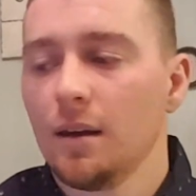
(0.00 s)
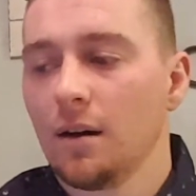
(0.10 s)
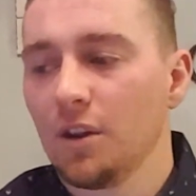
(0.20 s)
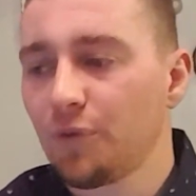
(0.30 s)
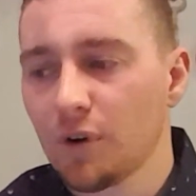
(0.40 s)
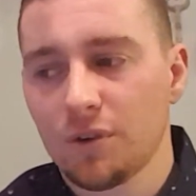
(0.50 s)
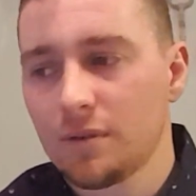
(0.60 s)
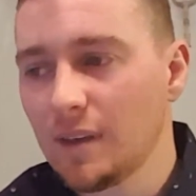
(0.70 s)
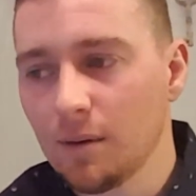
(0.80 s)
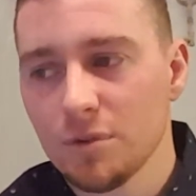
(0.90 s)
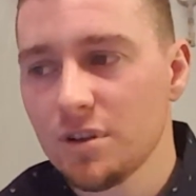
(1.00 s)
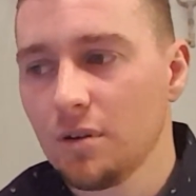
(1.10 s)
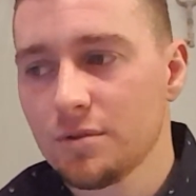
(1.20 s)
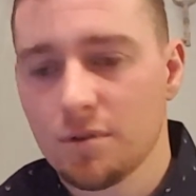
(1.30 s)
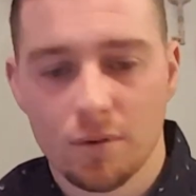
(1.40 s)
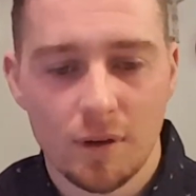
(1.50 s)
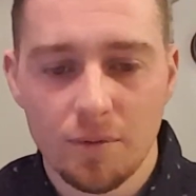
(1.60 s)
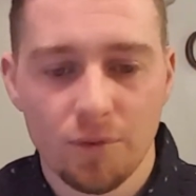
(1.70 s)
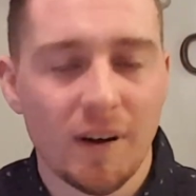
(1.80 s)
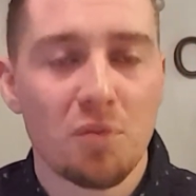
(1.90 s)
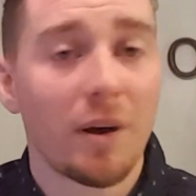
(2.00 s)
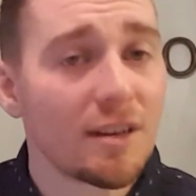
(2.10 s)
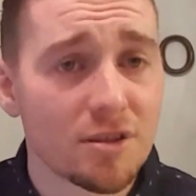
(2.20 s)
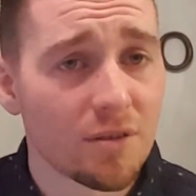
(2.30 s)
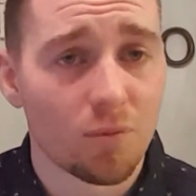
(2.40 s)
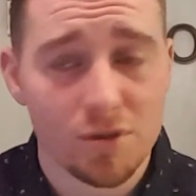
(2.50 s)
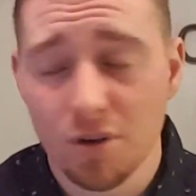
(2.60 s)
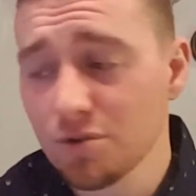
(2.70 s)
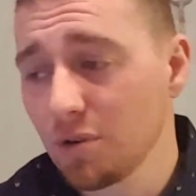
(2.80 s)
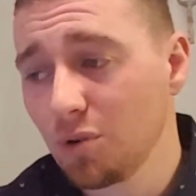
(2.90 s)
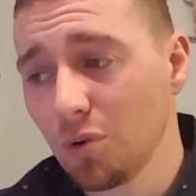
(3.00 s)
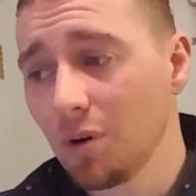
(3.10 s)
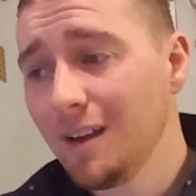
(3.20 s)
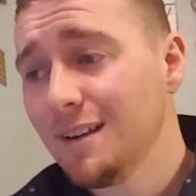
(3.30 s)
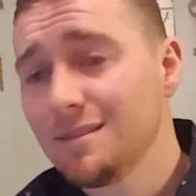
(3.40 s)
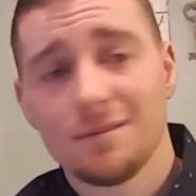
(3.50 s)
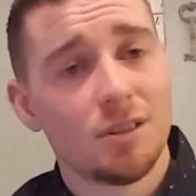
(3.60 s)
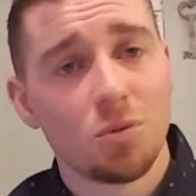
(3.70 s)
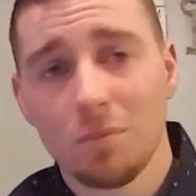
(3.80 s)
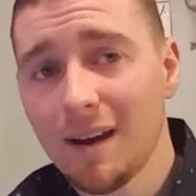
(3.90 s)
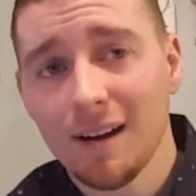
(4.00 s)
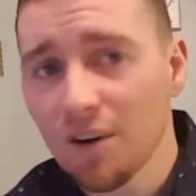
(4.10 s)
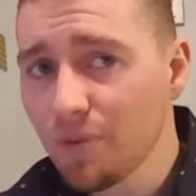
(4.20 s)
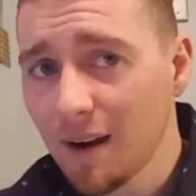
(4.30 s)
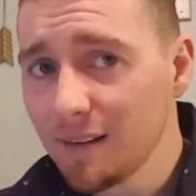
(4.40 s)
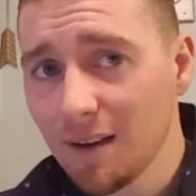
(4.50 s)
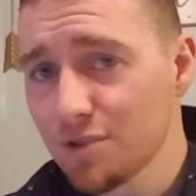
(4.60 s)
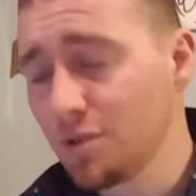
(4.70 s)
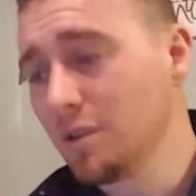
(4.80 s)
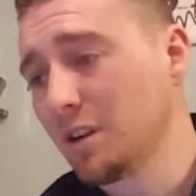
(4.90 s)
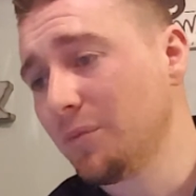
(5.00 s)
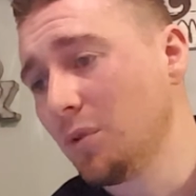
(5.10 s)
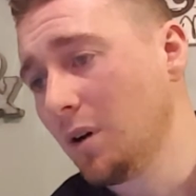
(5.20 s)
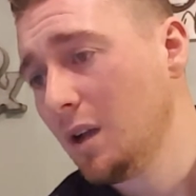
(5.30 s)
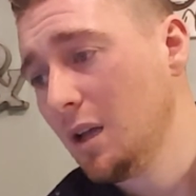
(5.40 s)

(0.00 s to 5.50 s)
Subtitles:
On the first 10 results or even 5 pages of results on Google, you may not find the answer you're looking for.